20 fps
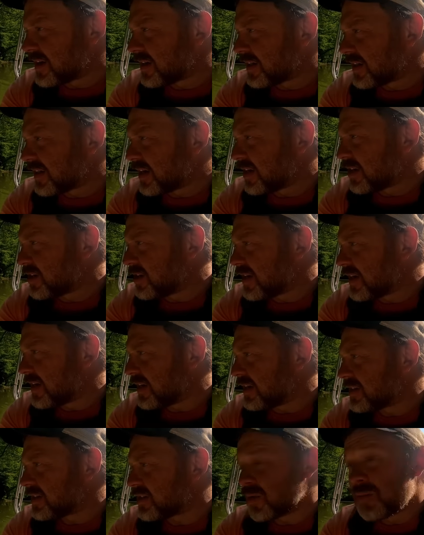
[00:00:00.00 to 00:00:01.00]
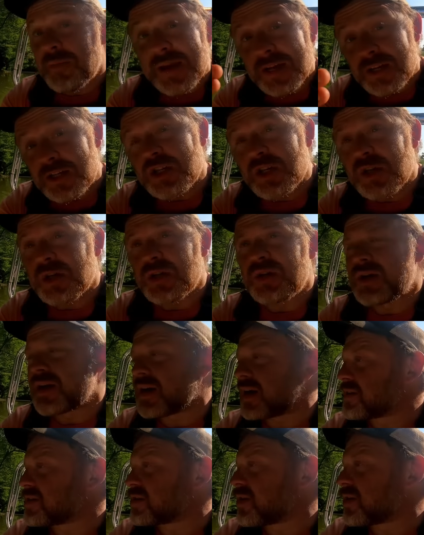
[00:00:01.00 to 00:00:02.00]
at a later date. So make sure you
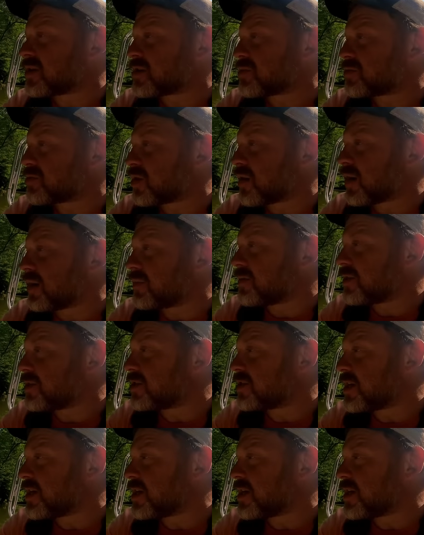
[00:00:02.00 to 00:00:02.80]
guys are subscribed to the